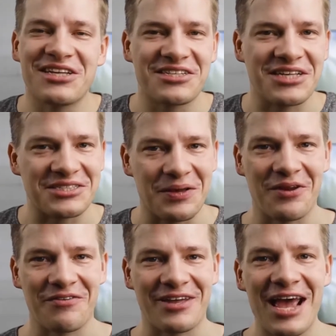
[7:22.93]
This is a
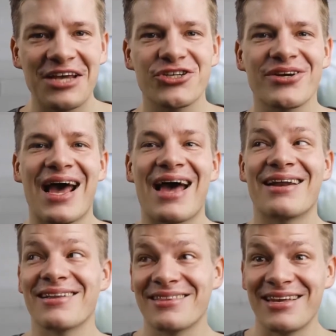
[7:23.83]
simplification,
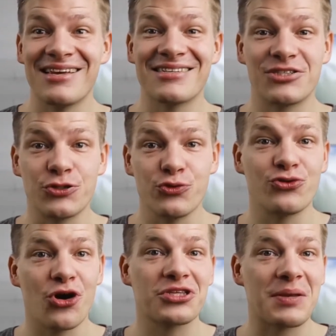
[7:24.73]
and these do
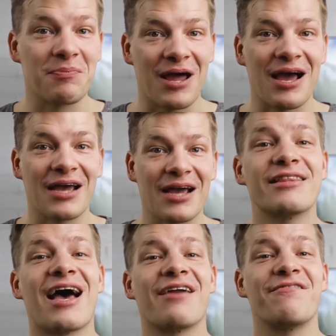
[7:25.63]
not apply
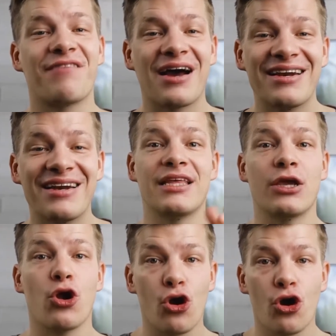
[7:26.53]
that find the
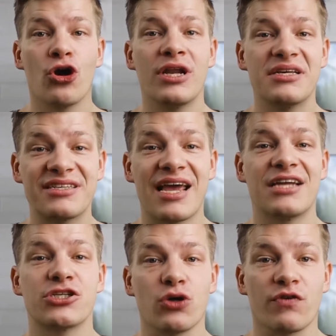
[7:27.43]
early
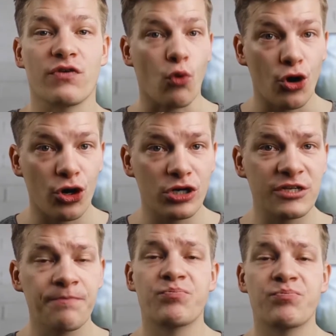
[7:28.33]
stages of worse.
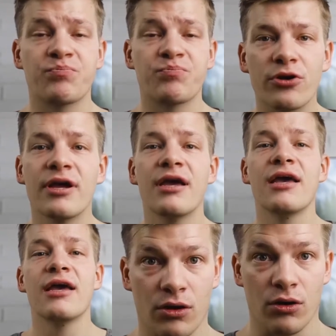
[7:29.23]

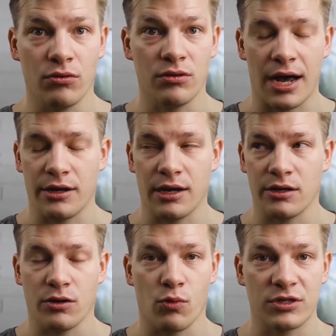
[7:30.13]
No, I
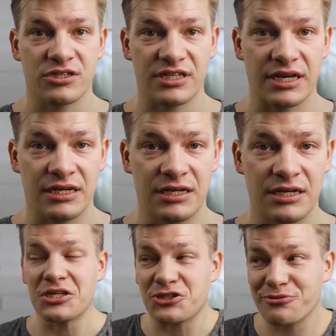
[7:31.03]
don't know what to say.
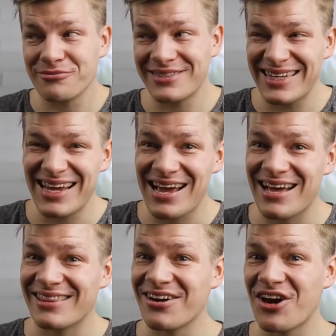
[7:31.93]
So
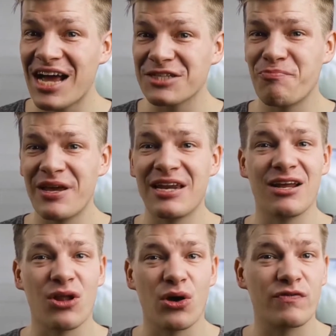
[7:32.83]
yeah, there has been a
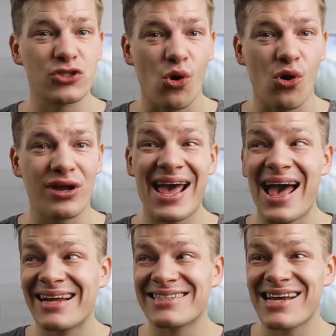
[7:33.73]
lot of talk
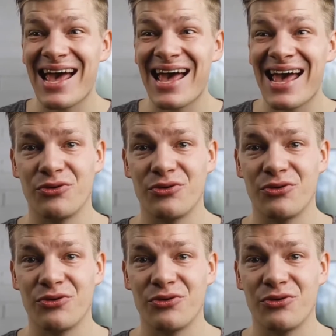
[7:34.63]
and the